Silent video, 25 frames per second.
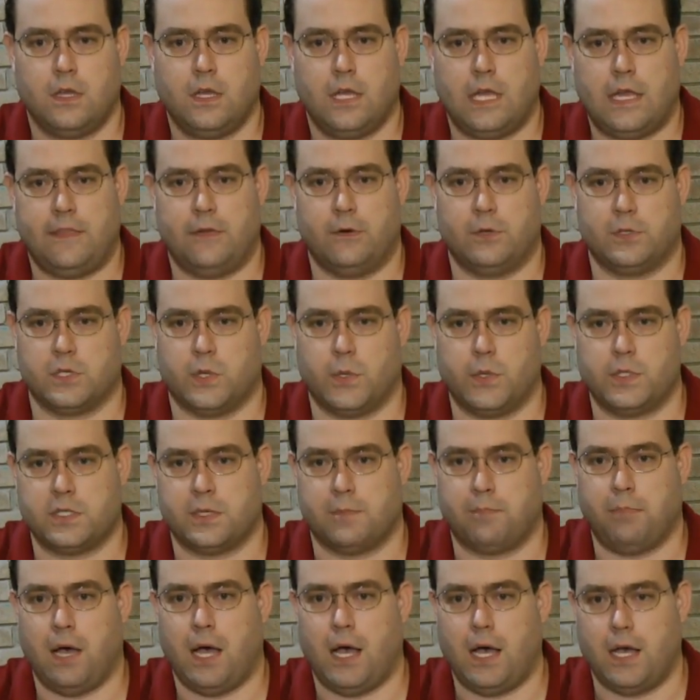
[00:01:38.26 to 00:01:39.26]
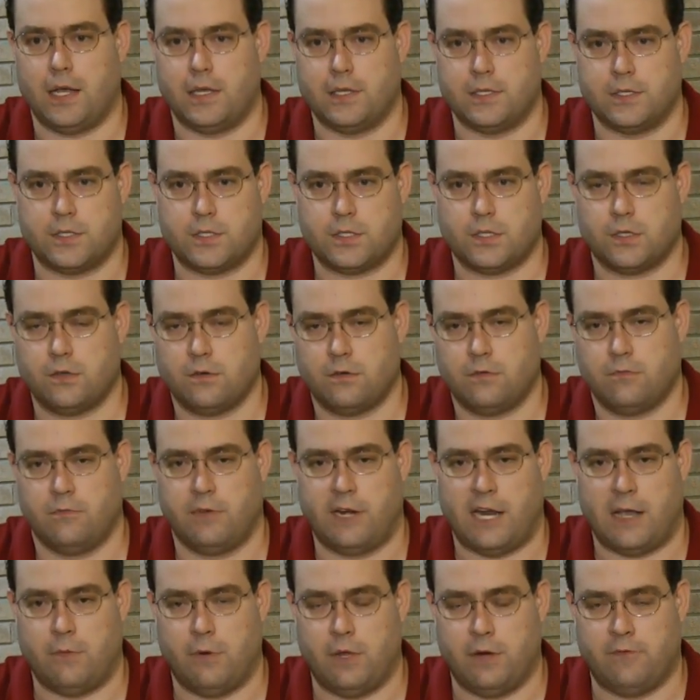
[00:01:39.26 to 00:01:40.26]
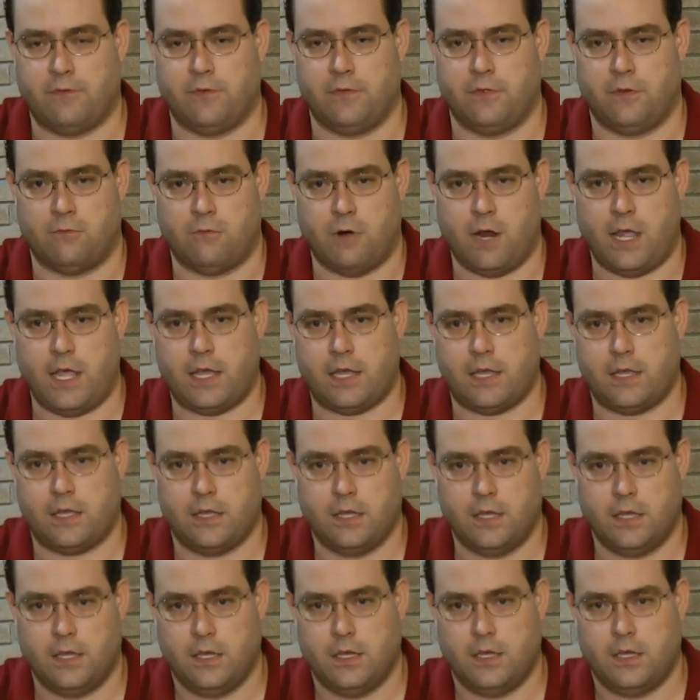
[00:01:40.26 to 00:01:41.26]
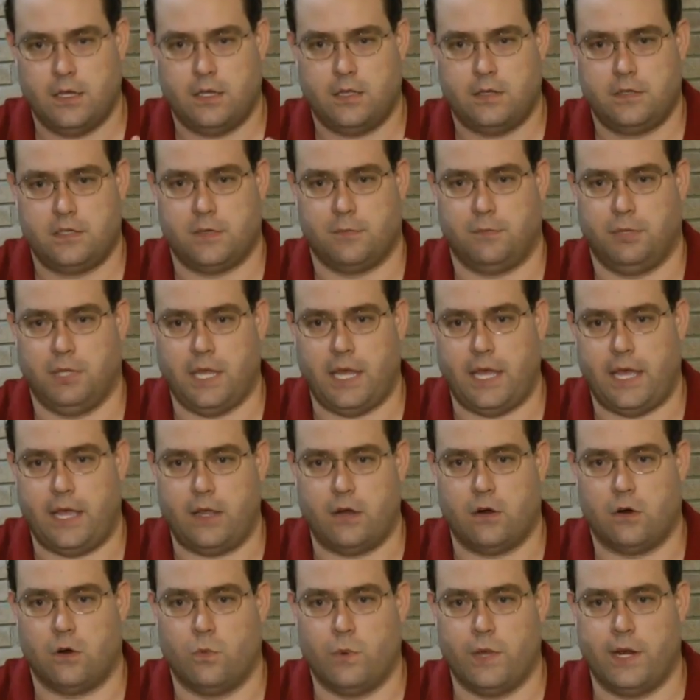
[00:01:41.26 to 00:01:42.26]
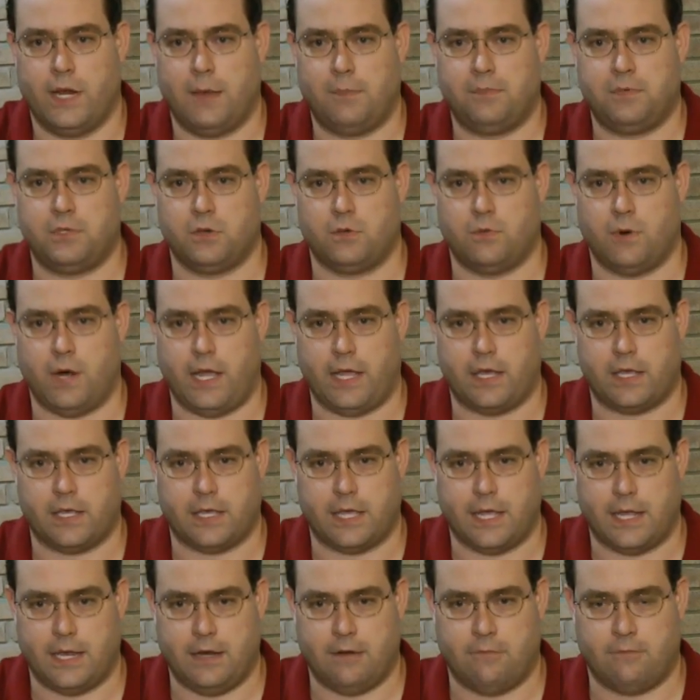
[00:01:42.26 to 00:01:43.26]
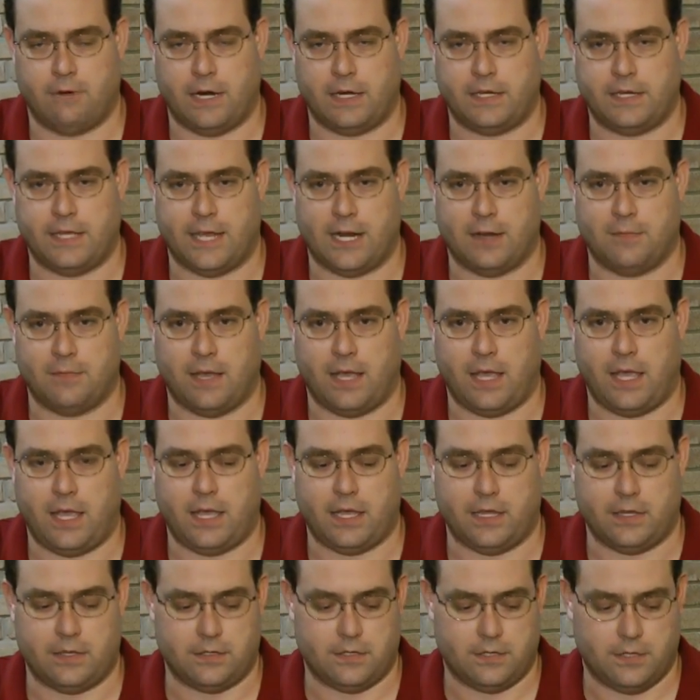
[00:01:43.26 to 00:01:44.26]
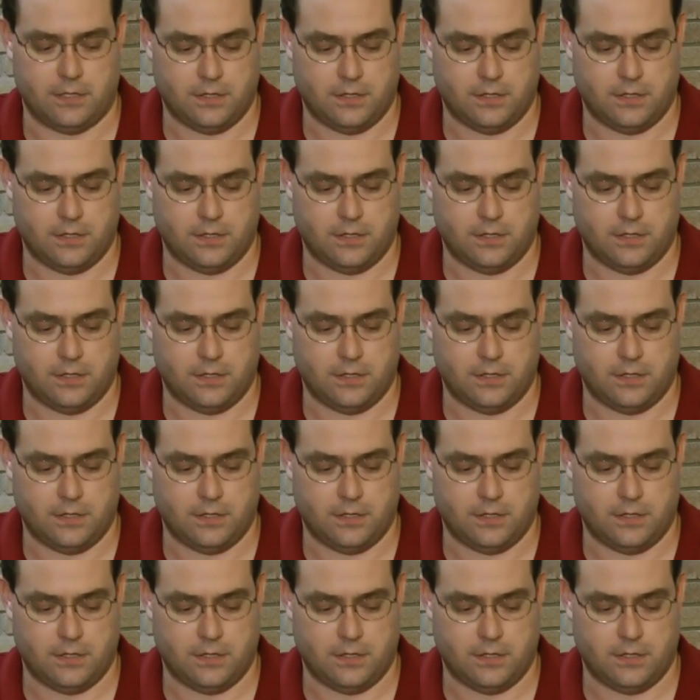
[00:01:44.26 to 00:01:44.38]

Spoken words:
There was always a pause when I went from the rake to play or went up to rake down on my hand.